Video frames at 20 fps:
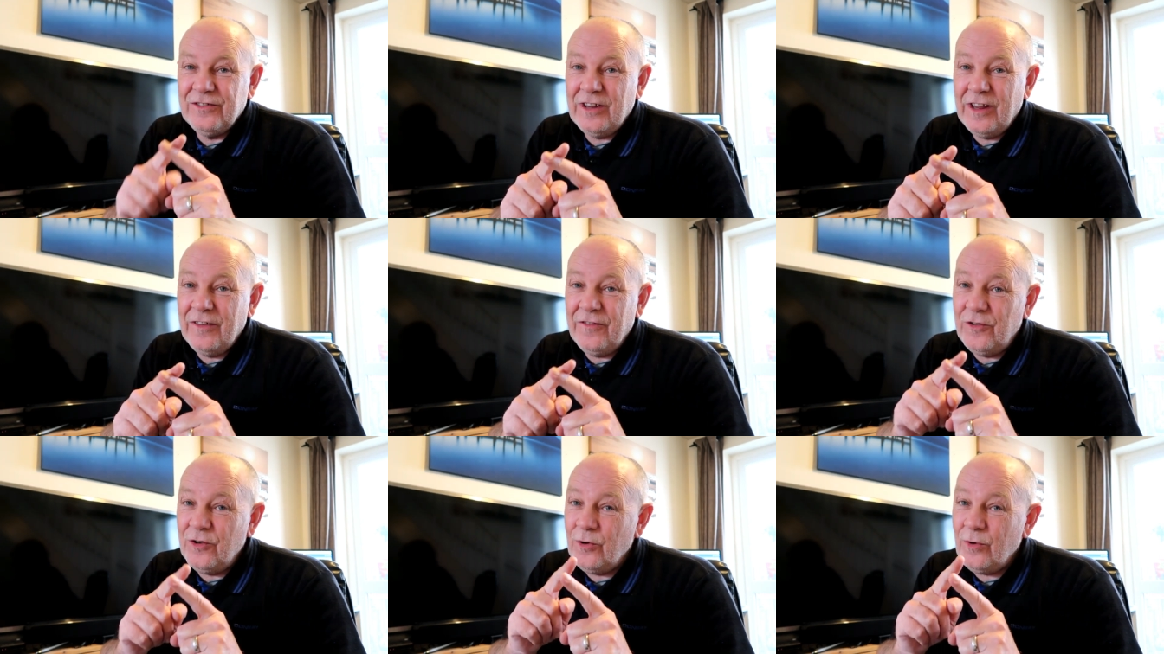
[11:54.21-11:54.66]

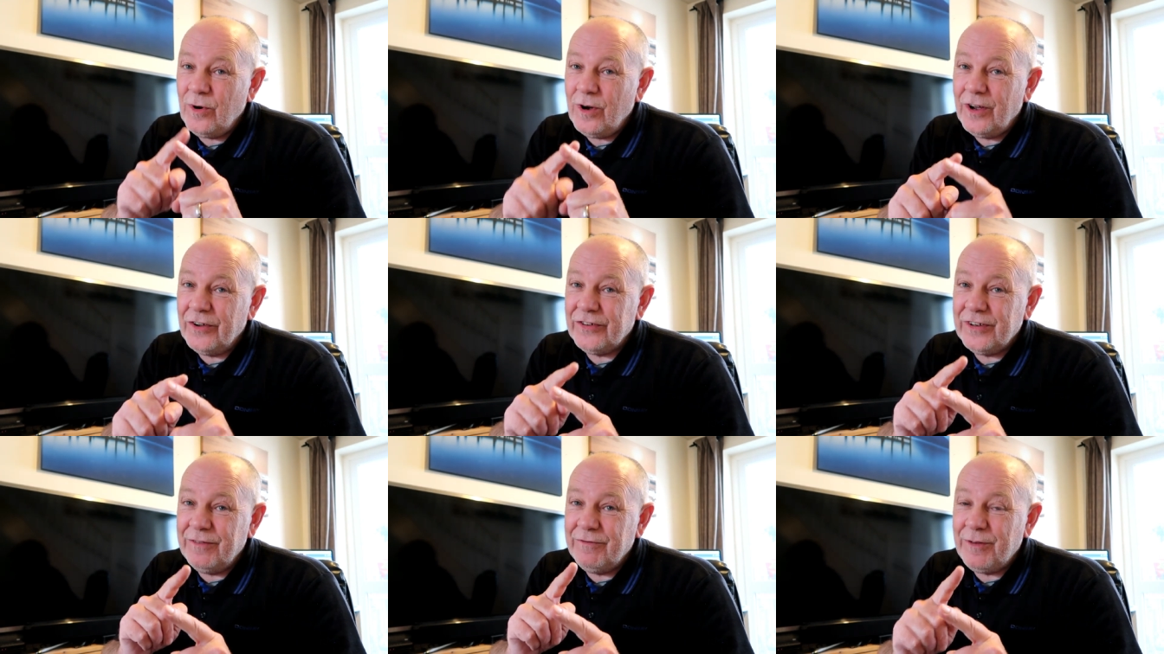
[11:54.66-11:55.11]
If you're
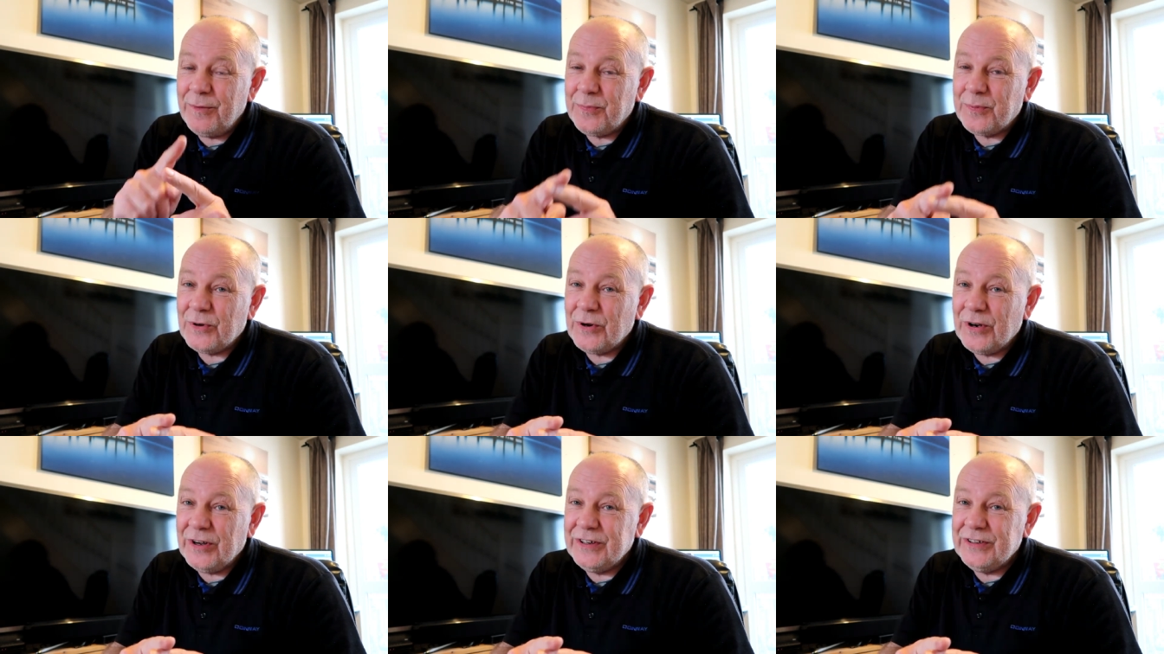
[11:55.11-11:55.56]
asking for
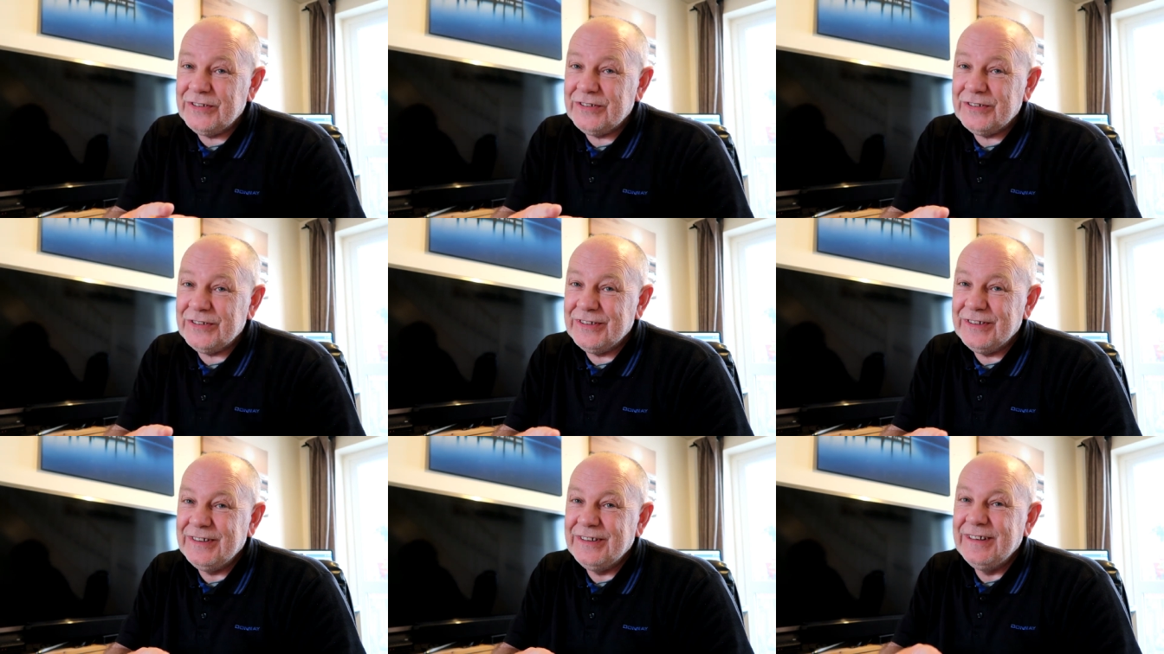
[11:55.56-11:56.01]

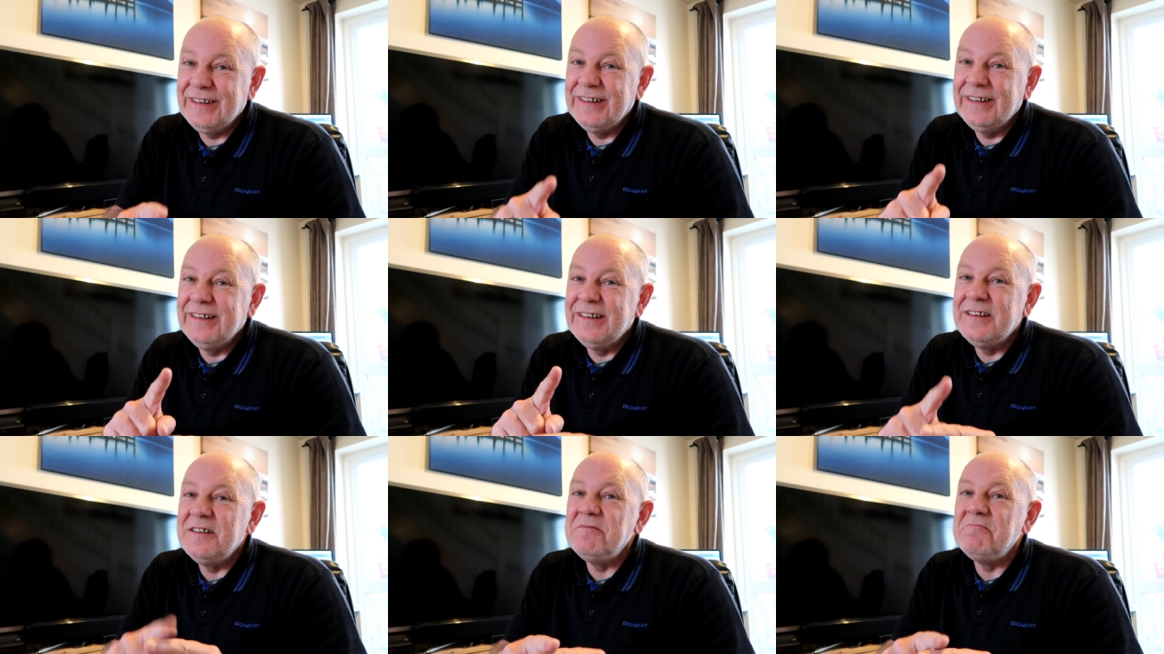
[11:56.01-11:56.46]
price,
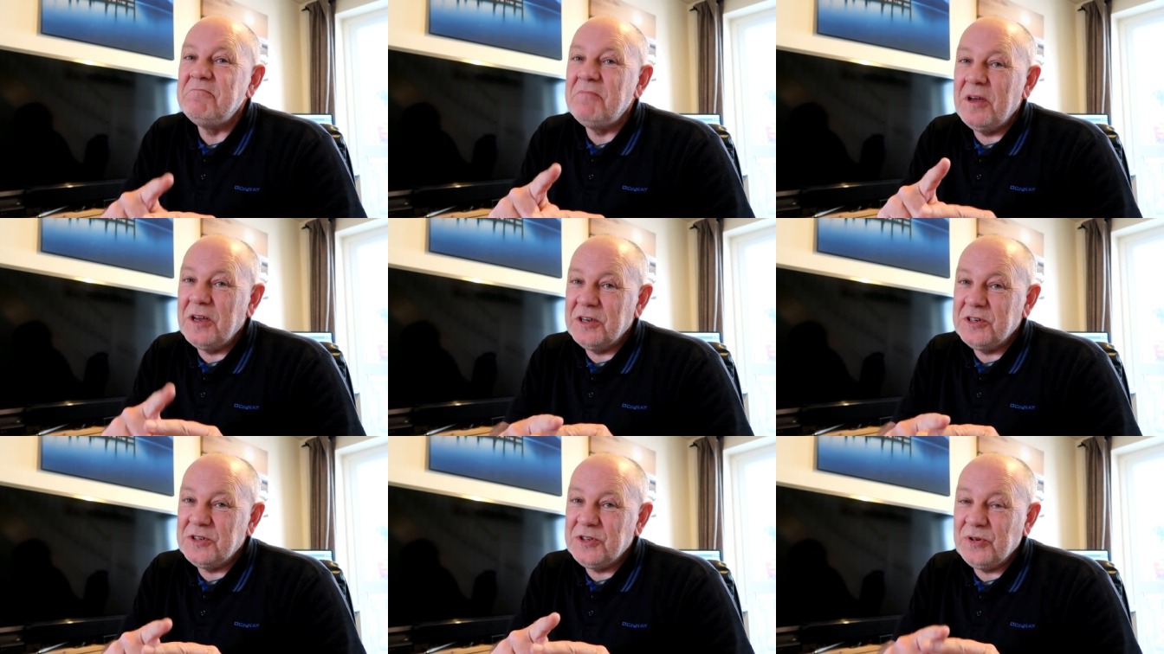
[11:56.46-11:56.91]

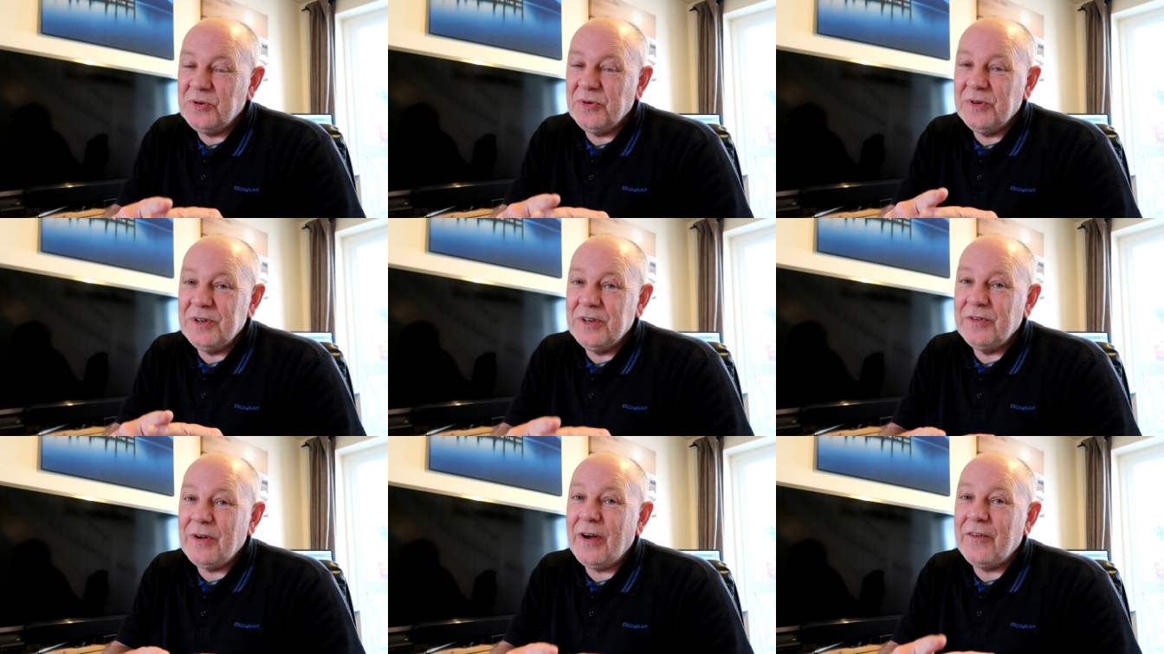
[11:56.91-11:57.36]
make
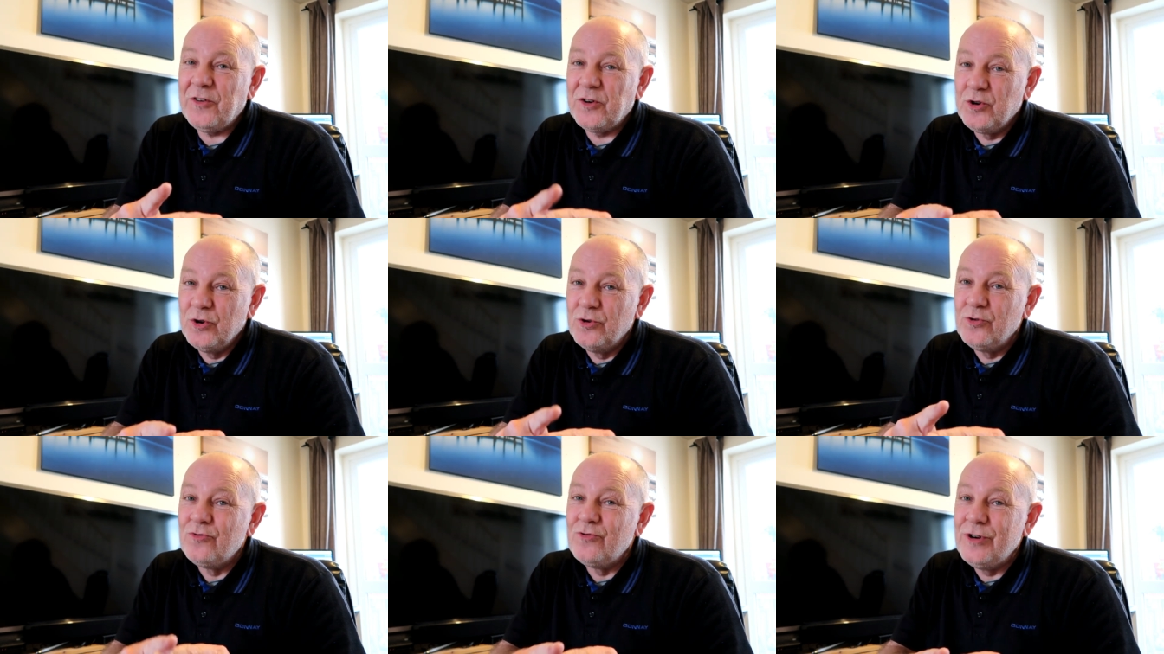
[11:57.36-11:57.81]
sure you have a good